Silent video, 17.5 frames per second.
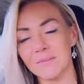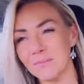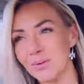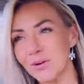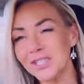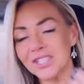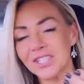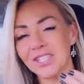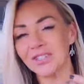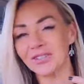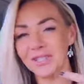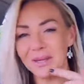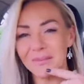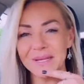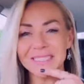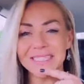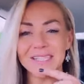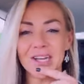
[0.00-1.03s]
was
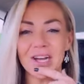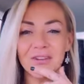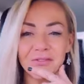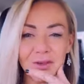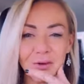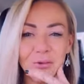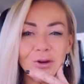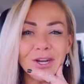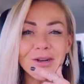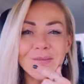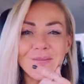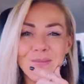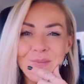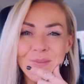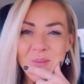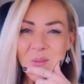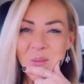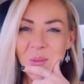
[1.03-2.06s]
like, we went into some
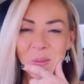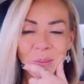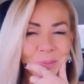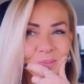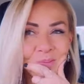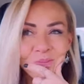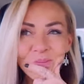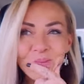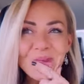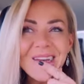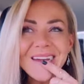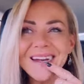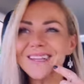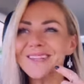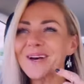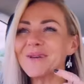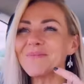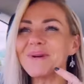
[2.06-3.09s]
story where I was being hard
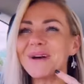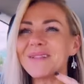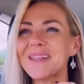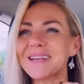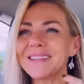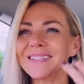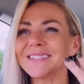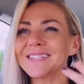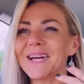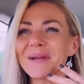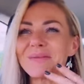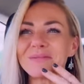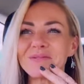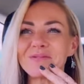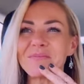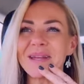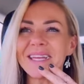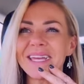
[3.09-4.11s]
on myself, and we
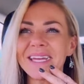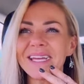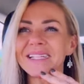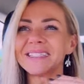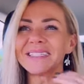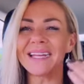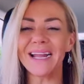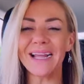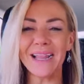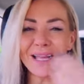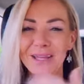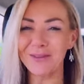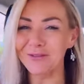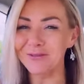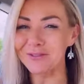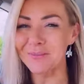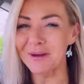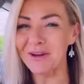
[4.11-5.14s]
all the, you know, what does that
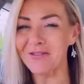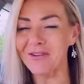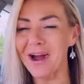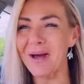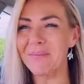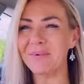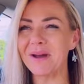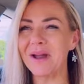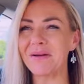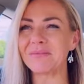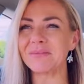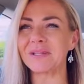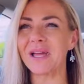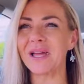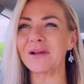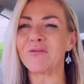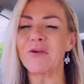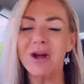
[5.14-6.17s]
mean about you? It's like,
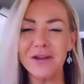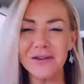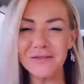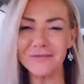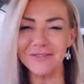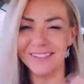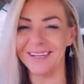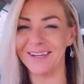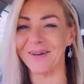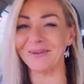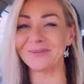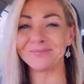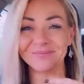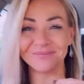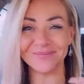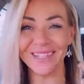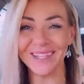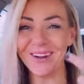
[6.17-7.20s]
oh, I'm,
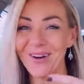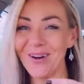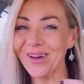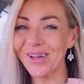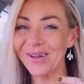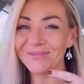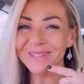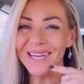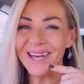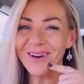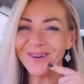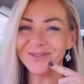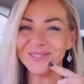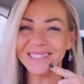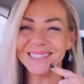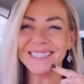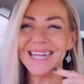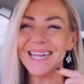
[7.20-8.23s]
I'm a mess. I'm a
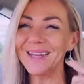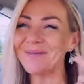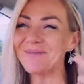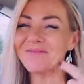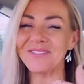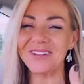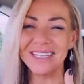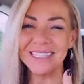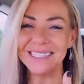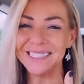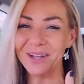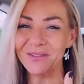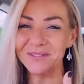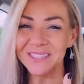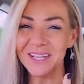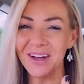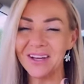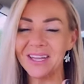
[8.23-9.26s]
loser, blah, blah, blah, all
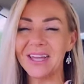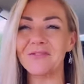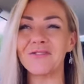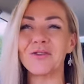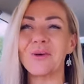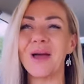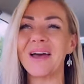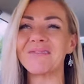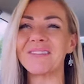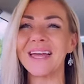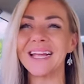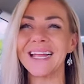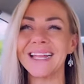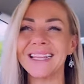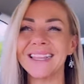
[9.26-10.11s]
these things, you know?